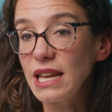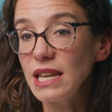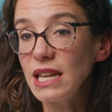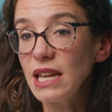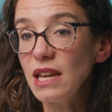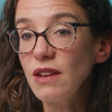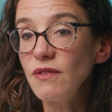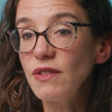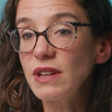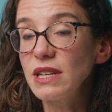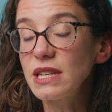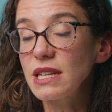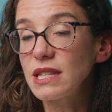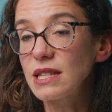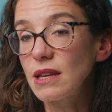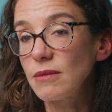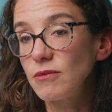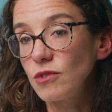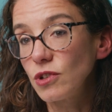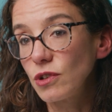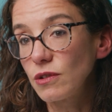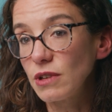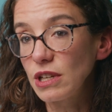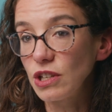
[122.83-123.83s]
and even to
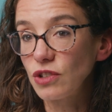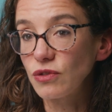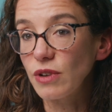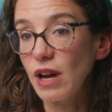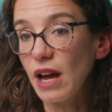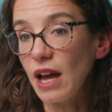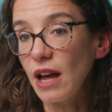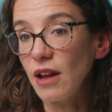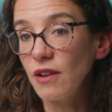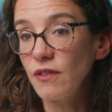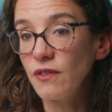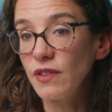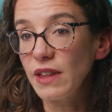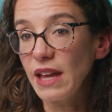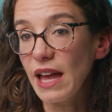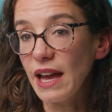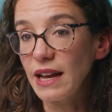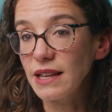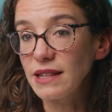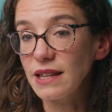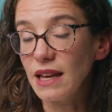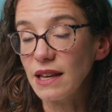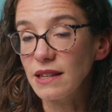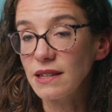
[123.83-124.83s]
some degree drive the
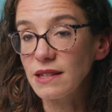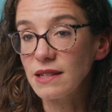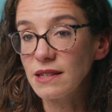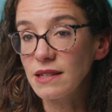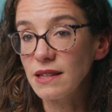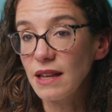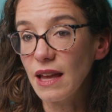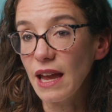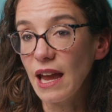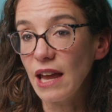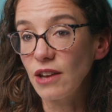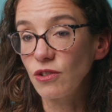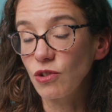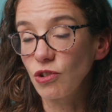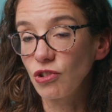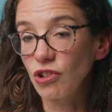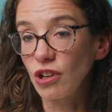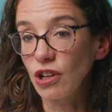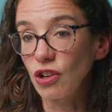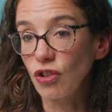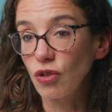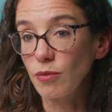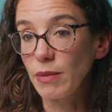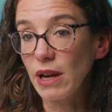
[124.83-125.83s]
excess
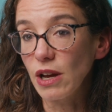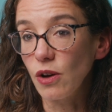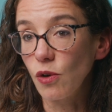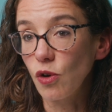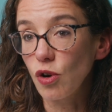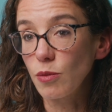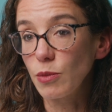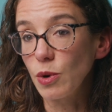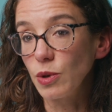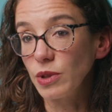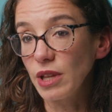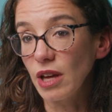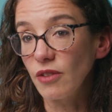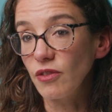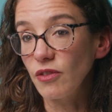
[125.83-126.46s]
androgen or male hormone